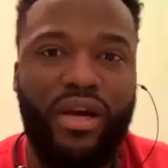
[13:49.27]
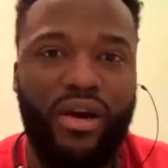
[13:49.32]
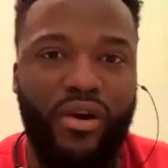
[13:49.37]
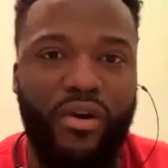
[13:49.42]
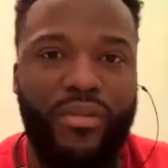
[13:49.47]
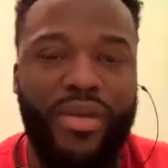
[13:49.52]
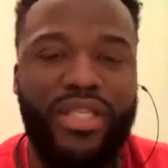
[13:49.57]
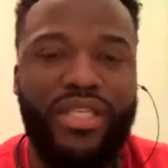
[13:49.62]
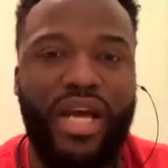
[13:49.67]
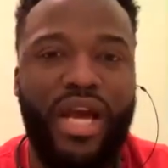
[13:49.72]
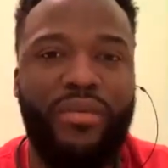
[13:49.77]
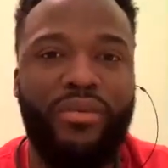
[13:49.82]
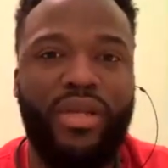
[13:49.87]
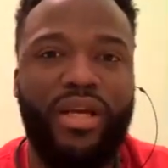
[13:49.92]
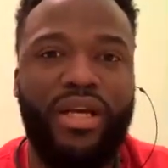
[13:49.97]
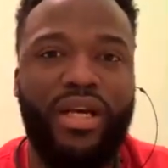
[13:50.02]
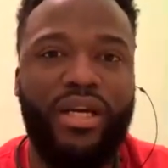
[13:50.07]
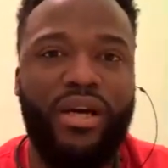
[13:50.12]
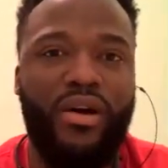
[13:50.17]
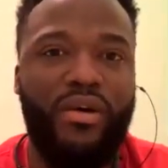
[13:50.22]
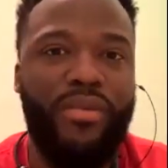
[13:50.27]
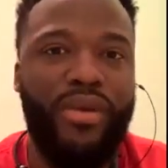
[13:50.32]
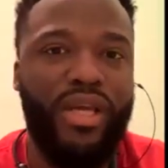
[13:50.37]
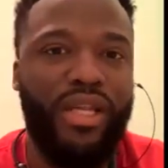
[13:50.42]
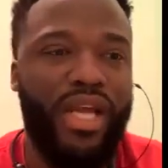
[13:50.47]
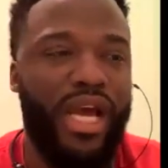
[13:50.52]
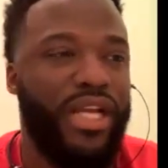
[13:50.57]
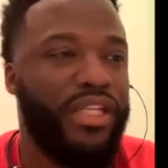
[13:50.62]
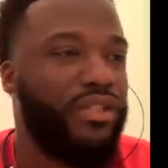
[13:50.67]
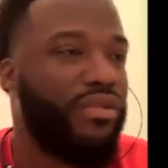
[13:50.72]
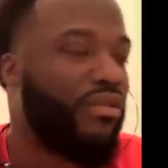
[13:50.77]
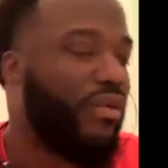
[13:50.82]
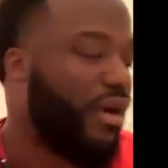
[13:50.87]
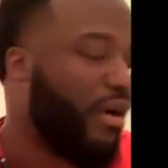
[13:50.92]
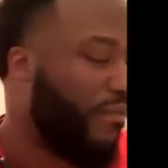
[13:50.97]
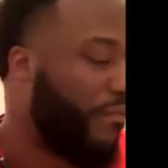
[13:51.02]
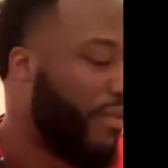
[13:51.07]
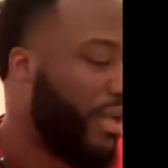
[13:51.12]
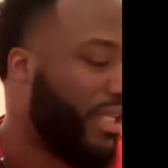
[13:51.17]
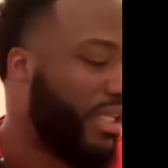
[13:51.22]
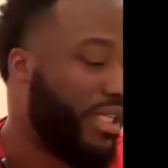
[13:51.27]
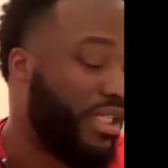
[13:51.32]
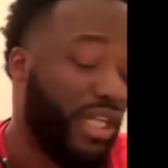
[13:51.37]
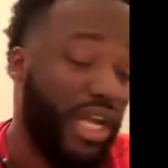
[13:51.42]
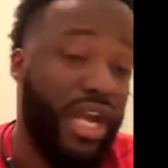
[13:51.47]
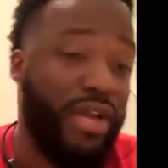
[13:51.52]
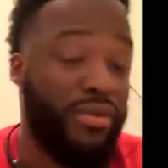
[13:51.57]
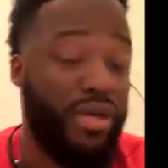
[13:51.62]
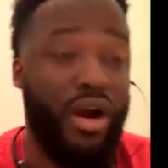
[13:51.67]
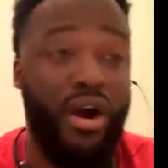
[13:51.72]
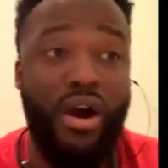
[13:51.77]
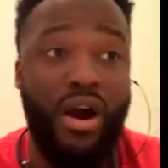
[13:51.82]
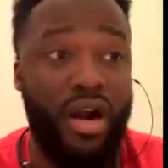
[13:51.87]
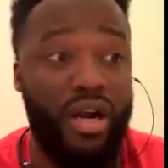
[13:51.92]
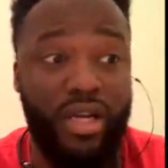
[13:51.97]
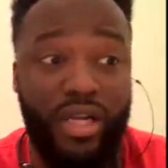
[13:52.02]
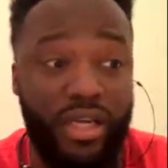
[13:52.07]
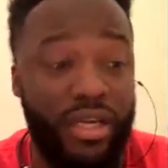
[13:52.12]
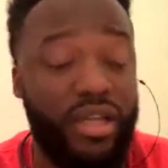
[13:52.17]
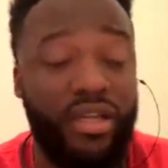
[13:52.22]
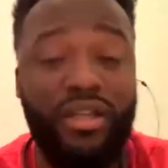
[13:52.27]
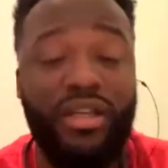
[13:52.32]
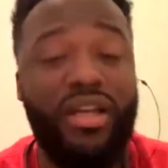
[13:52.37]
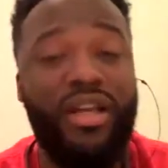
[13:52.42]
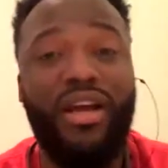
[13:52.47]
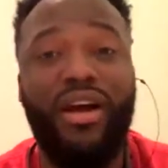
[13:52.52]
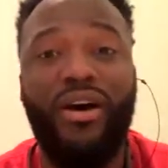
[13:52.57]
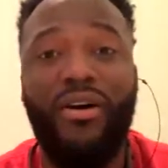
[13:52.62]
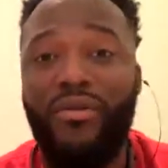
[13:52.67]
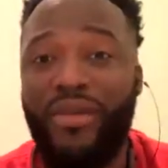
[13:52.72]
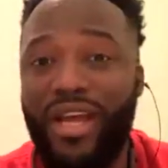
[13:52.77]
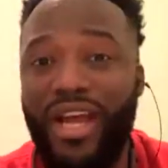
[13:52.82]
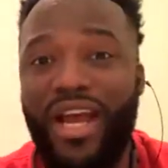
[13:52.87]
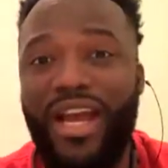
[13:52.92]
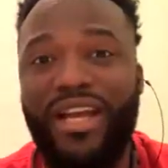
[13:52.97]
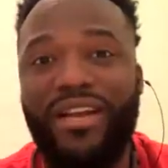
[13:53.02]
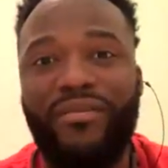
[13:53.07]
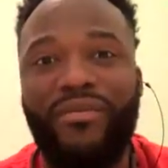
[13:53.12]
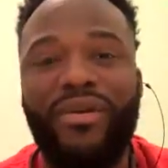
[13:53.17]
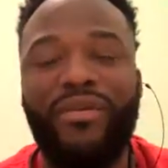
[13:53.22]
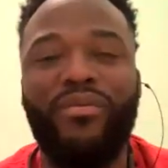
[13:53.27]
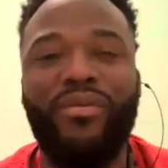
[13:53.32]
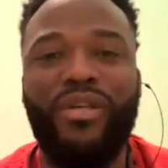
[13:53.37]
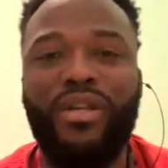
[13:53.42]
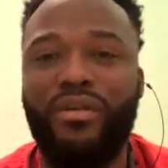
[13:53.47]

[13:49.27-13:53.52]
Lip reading: He's not a Kobe type player. Kobe will light you up 50. James Harden, okay.